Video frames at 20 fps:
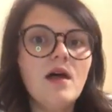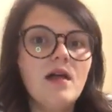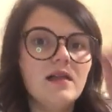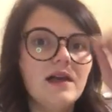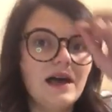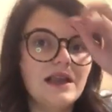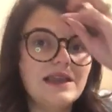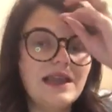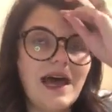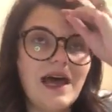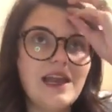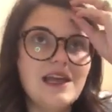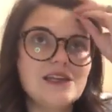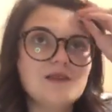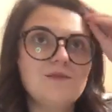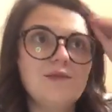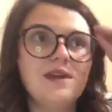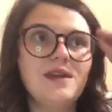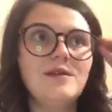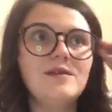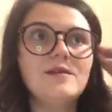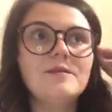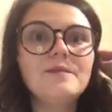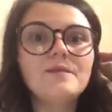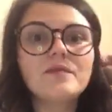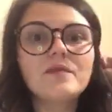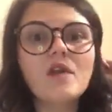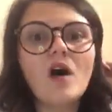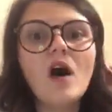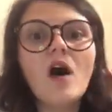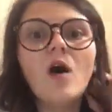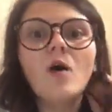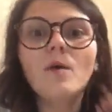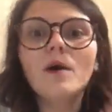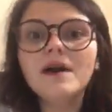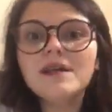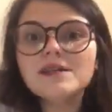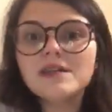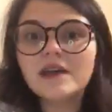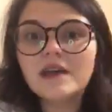Like that has been
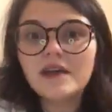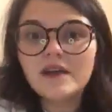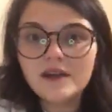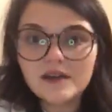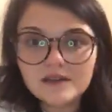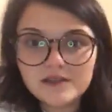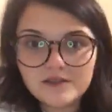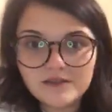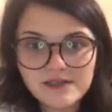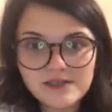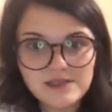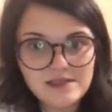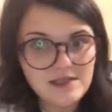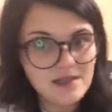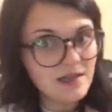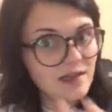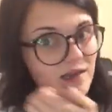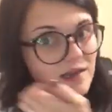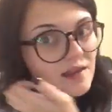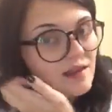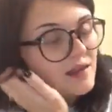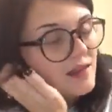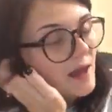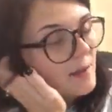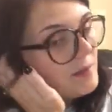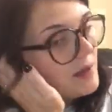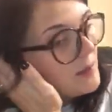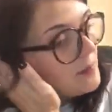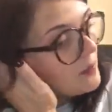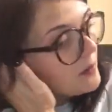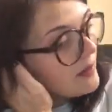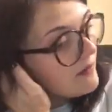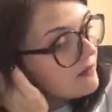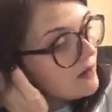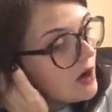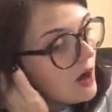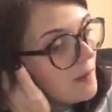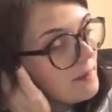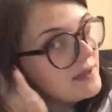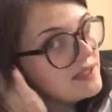always a characteristic that people have
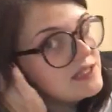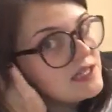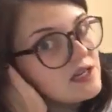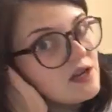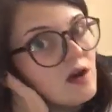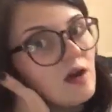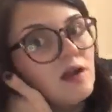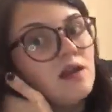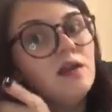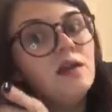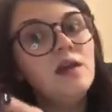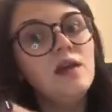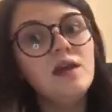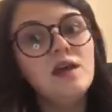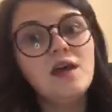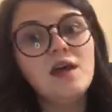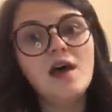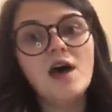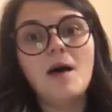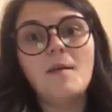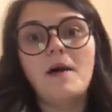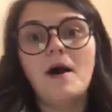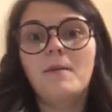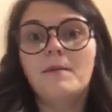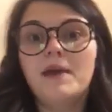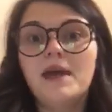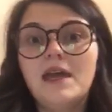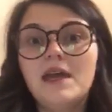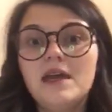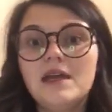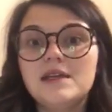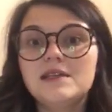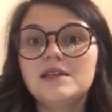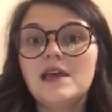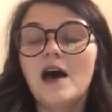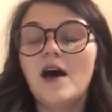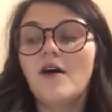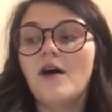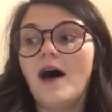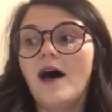commented on about me is
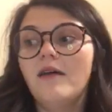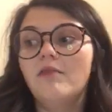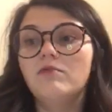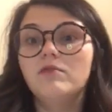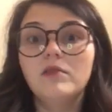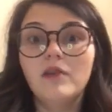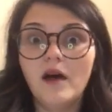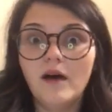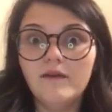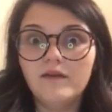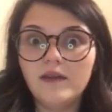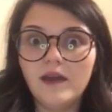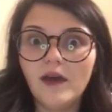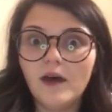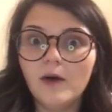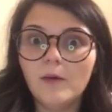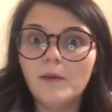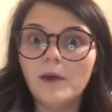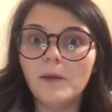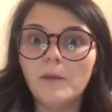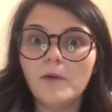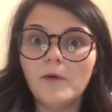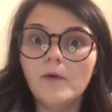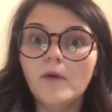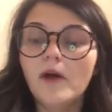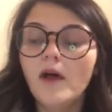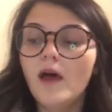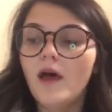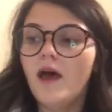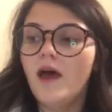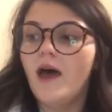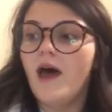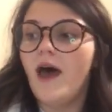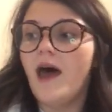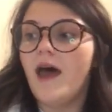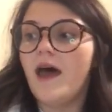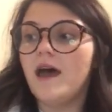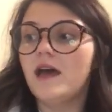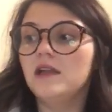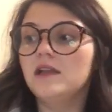how I love to help people
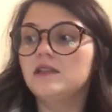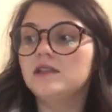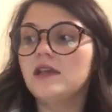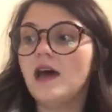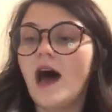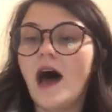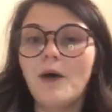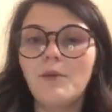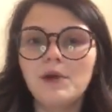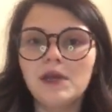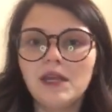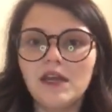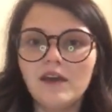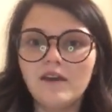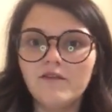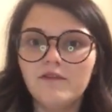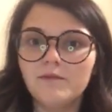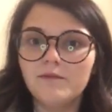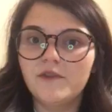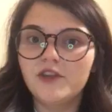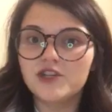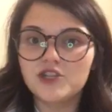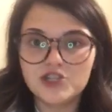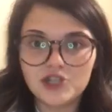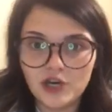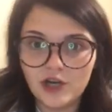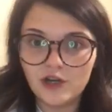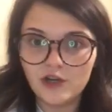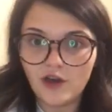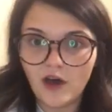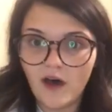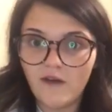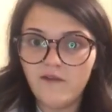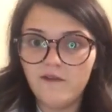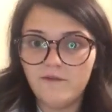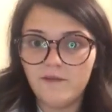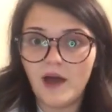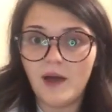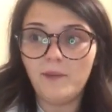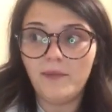and I would give the shirt off
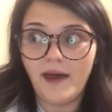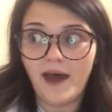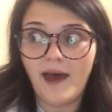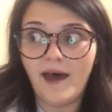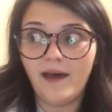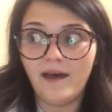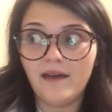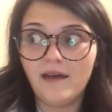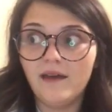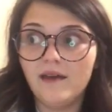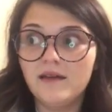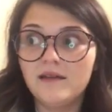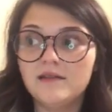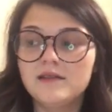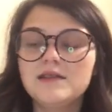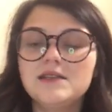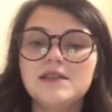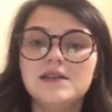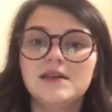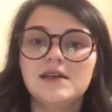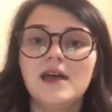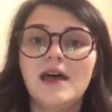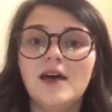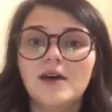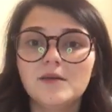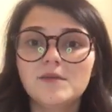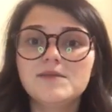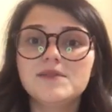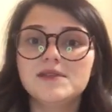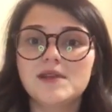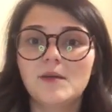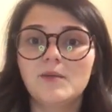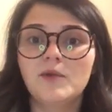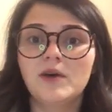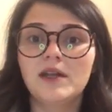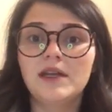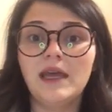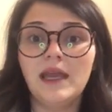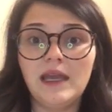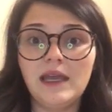of my back to help
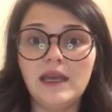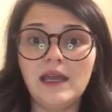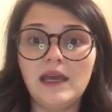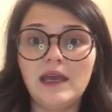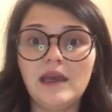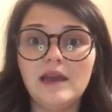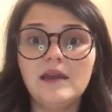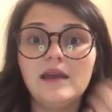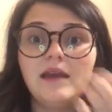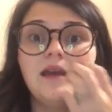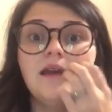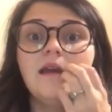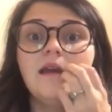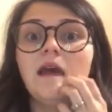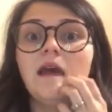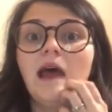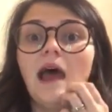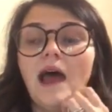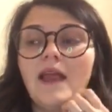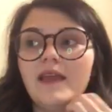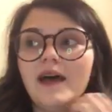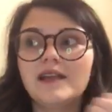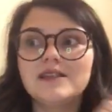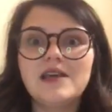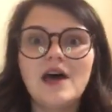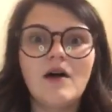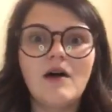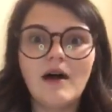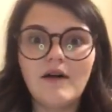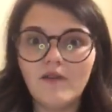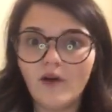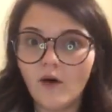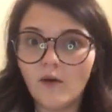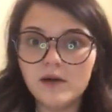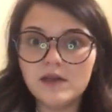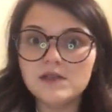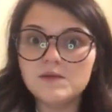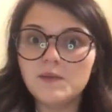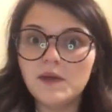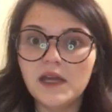someone in need. And that's how I've
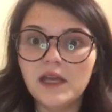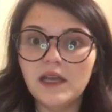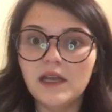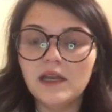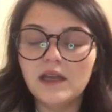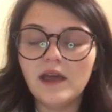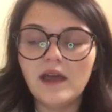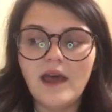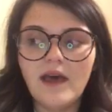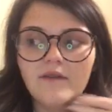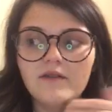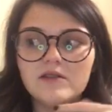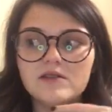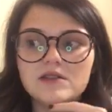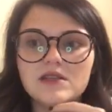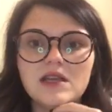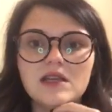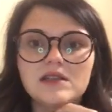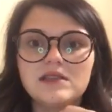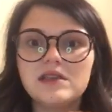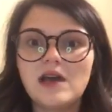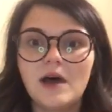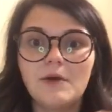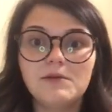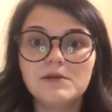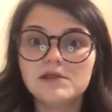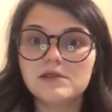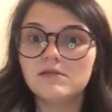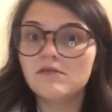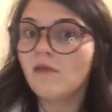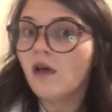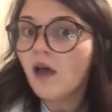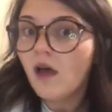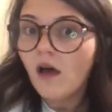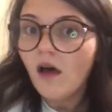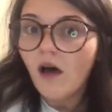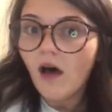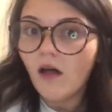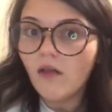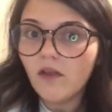always been ever since I was
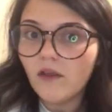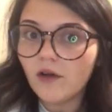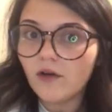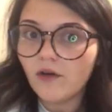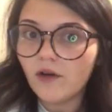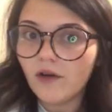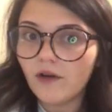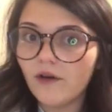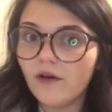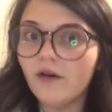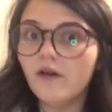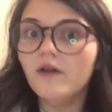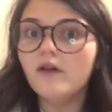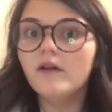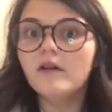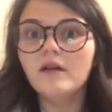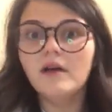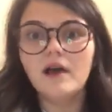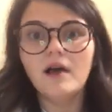a little girl.